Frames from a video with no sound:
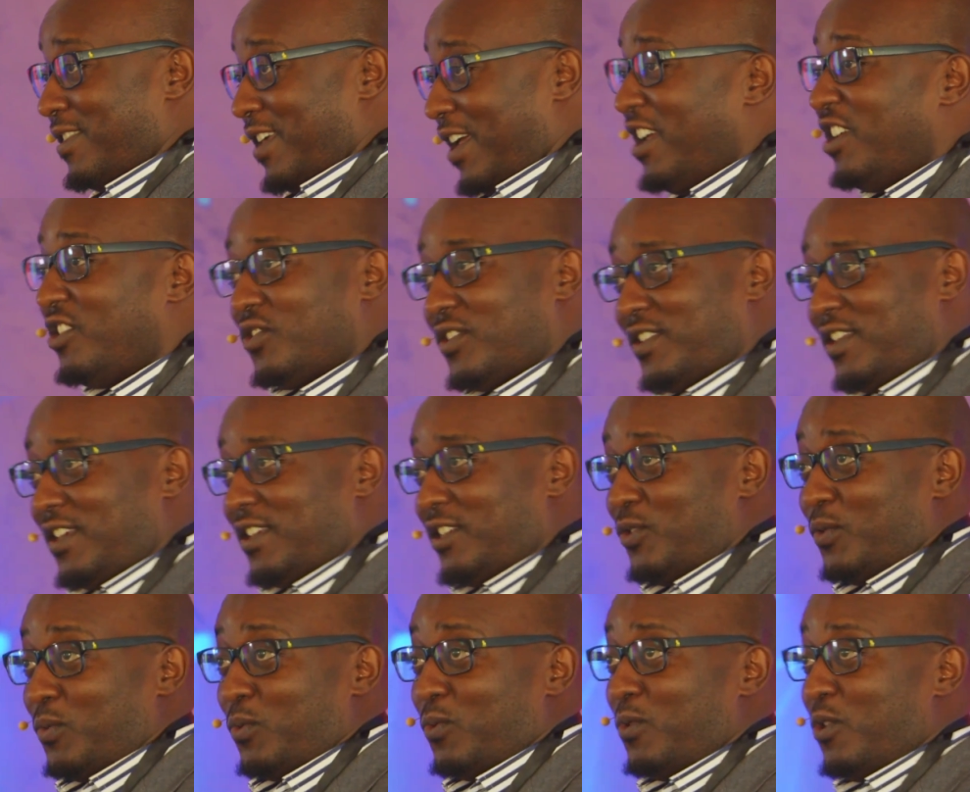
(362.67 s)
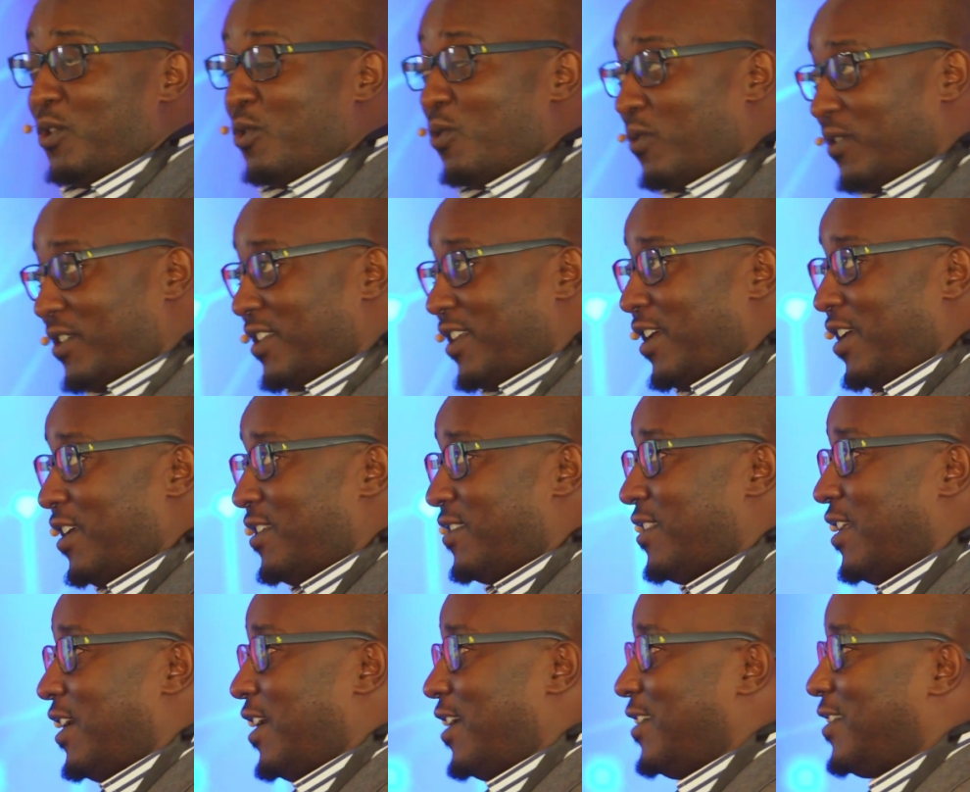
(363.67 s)
the interesting to note is
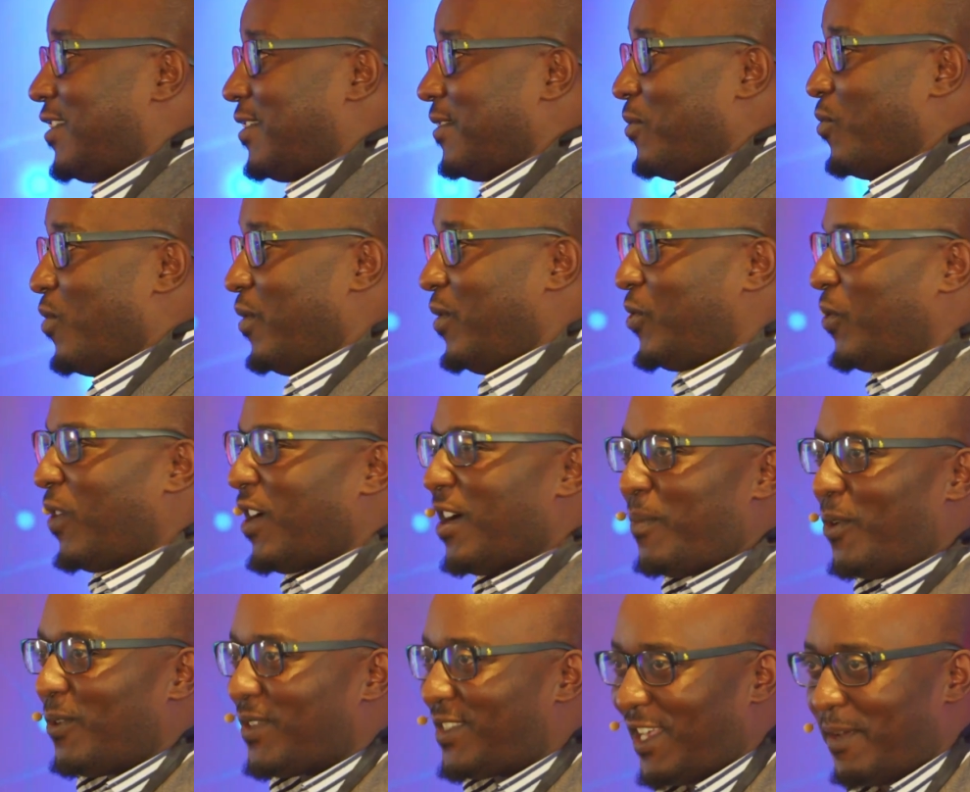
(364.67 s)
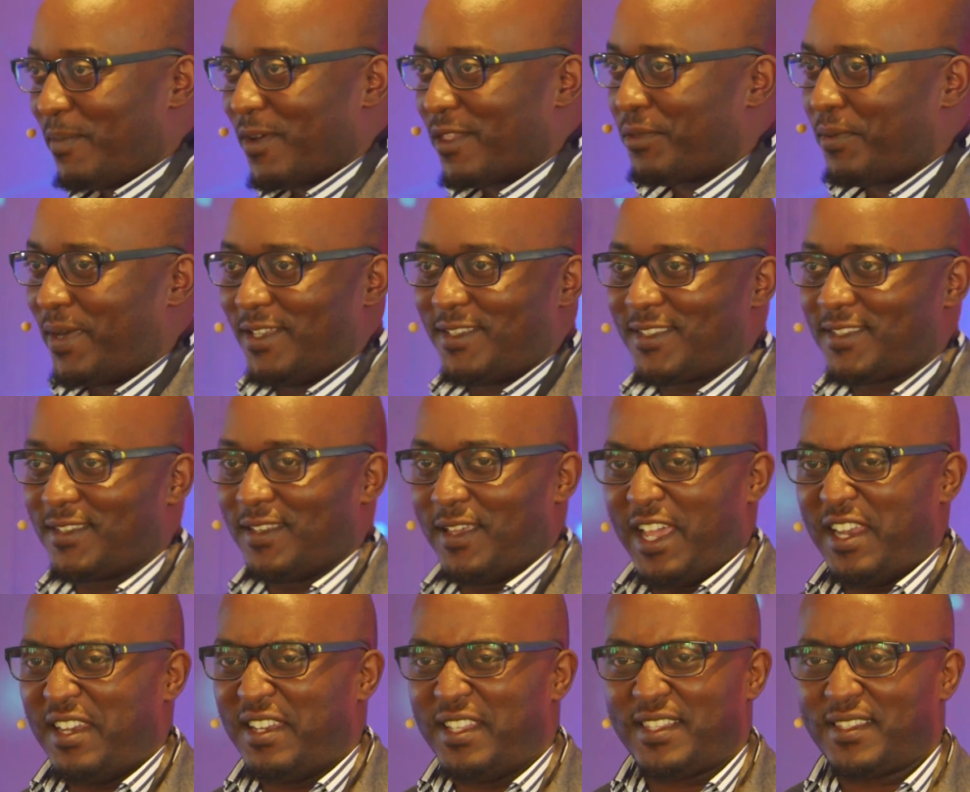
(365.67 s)
that when we talk about cyber threats,
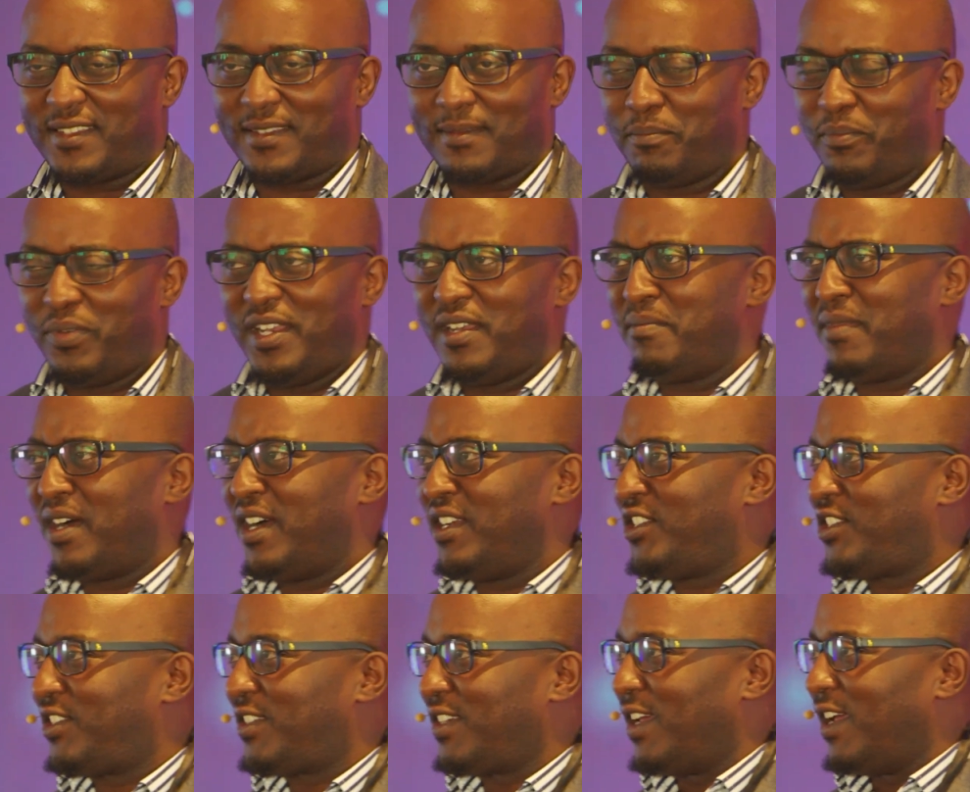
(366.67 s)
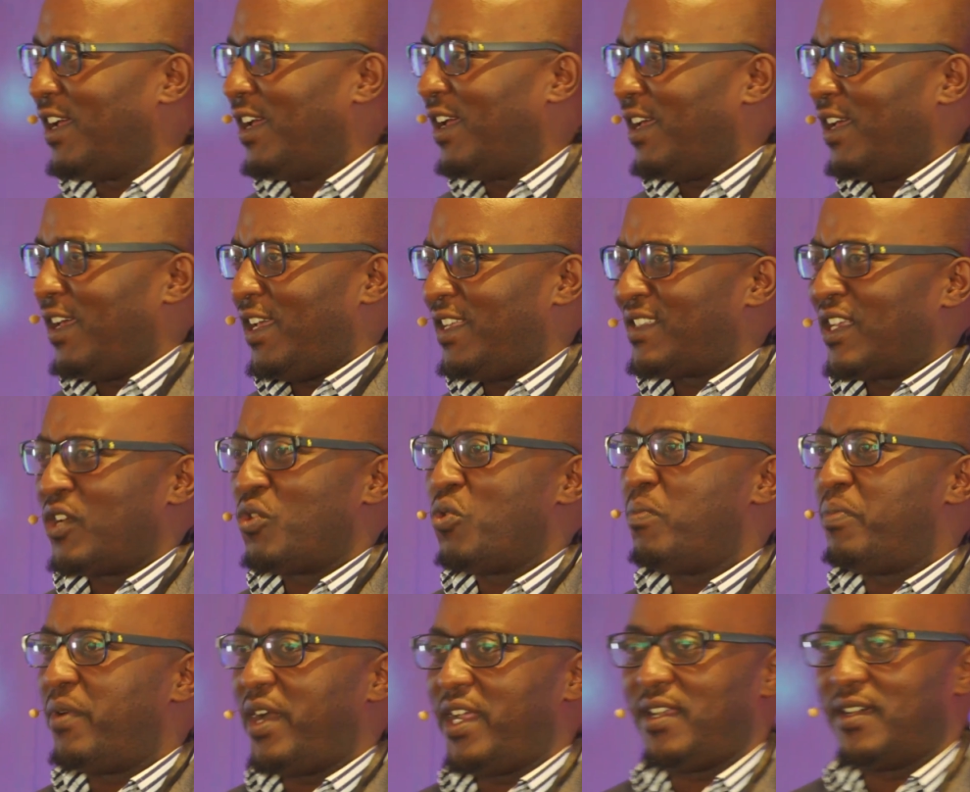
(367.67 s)
and it's pretty much, it's a
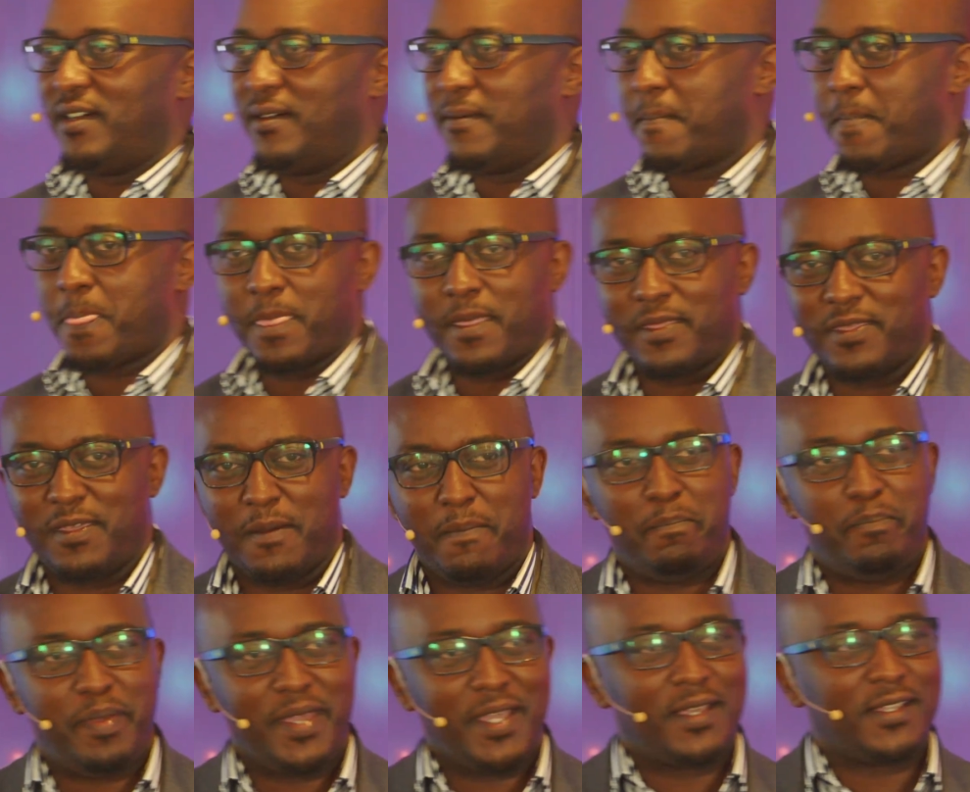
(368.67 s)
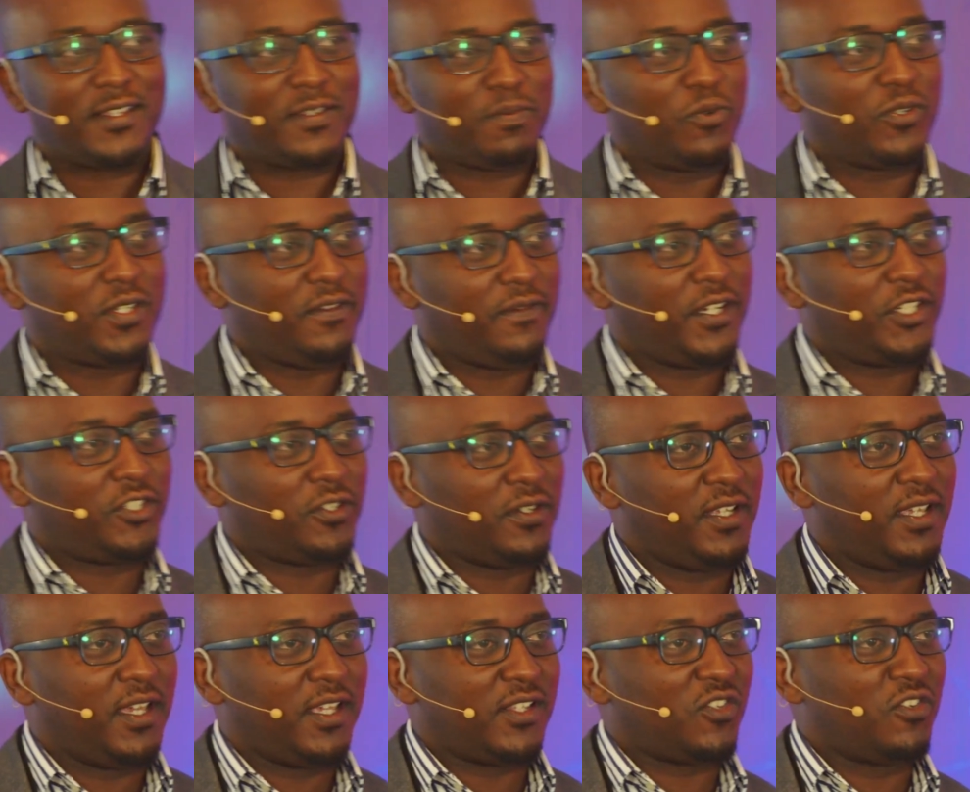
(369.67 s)
no-brainer. The biggest motivation
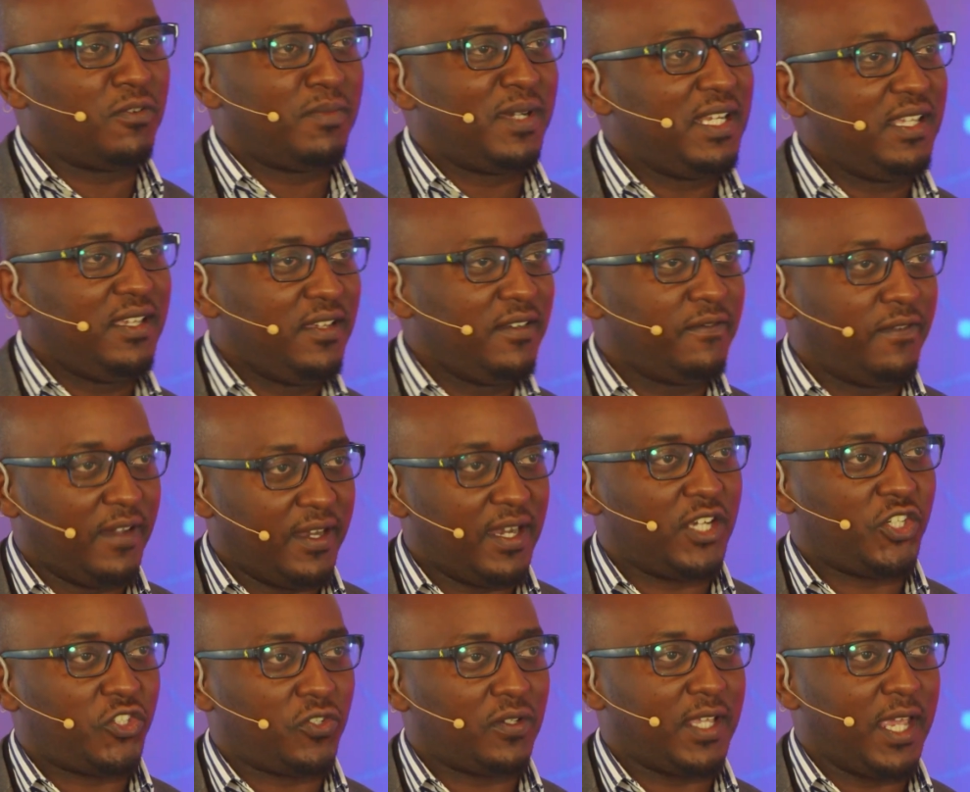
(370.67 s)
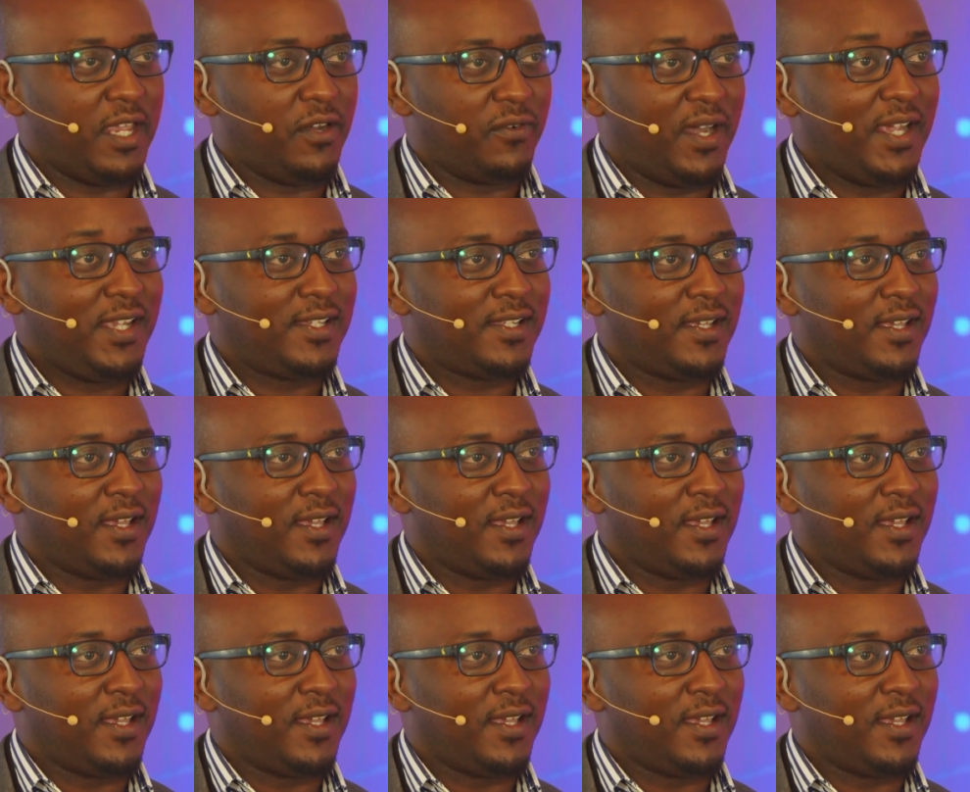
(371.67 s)
here is normally financial gain, right?